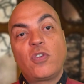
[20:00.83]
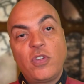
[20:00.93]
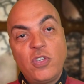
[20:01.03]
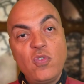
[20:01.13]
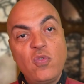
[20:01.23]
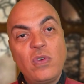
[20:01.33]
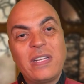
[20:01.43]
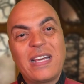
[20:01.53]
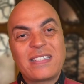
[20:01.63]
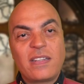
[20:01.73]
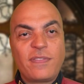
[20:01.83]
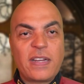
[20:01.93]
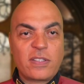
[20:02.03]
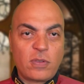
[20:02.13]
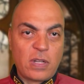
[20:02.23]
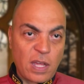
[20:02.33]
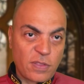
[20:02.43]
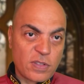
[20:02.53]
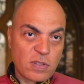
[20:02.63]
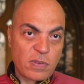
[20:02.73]
on you. It has an effect on
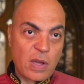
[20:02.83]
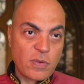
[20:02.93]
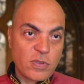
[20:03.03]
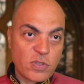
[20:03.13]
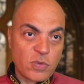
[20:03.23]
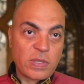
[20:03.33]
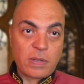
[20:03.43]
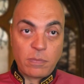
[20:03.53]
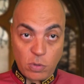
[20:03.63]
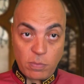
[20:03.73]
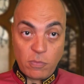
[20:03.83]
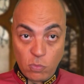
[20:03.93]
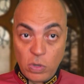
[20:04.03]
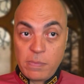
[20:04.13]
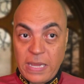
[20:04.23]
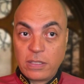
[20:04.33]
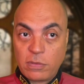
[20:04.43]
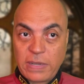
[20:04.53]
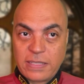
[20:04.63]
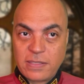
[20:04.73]
others around you that will make the
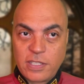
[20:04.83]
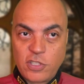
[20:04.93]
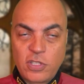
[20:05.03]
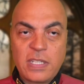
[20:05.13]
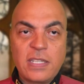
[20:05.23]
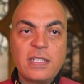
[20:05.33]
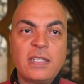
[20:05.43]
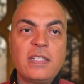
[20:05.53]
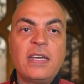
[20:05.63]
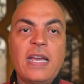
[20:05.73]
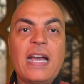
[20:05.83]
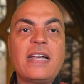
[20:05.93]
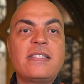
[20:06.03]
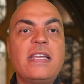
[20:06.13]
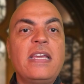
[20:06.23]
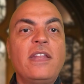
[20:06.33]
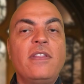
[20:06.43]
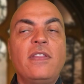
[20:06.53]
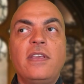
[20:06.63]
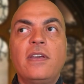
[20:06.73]
right decision, as
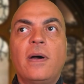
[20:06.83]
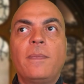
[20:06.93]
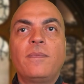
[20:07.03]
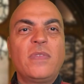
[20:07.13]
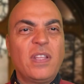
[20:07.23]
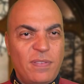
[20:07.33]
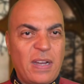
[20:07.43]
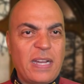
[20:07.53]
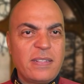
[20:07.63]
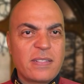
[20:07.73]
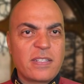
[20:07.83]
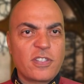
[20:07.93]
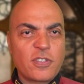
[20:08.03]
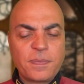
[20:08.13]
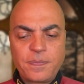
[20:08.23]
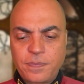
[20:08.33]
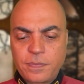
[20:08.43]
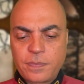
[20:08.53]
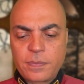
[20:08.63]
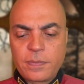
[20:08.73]
in the divine decision.
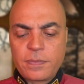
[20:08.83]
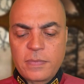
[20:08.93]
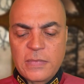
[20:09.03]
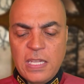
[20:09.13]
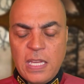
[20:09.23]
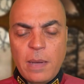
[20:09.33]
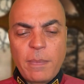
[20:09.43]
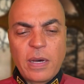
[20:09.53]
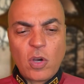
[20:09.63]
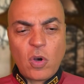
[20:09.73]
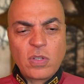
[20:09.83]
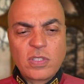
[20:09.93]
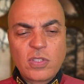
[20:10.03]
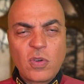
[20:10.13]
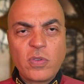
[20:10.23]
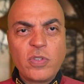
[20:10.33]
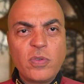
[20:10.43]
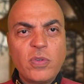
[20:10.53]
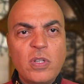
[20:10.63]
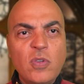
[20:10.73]
But also you
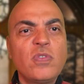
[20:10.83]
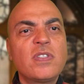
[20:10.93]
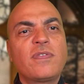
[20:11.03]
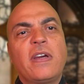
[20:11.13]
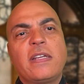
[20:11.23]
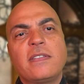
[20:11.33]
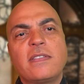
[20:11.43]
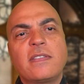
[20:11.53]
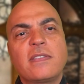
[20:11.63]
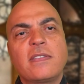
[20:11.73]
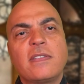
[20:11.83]
will lose friends